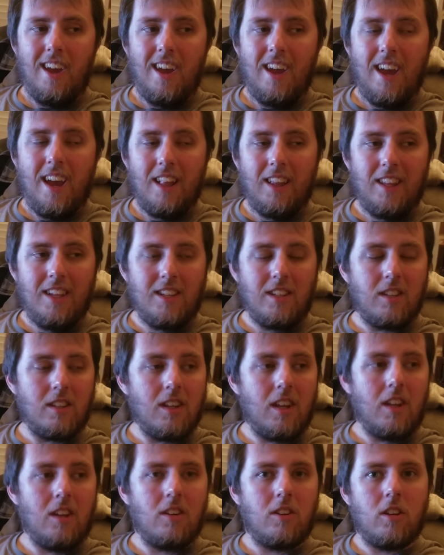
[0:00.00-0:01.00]
at
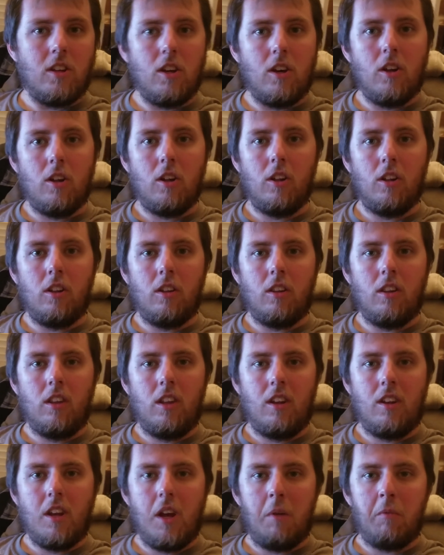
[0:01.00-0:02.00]
least until
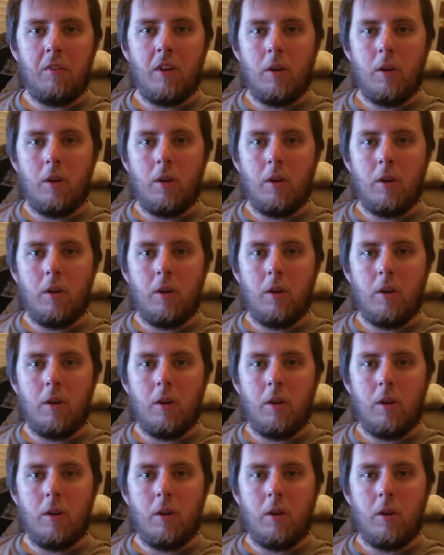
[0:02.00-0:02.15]
the time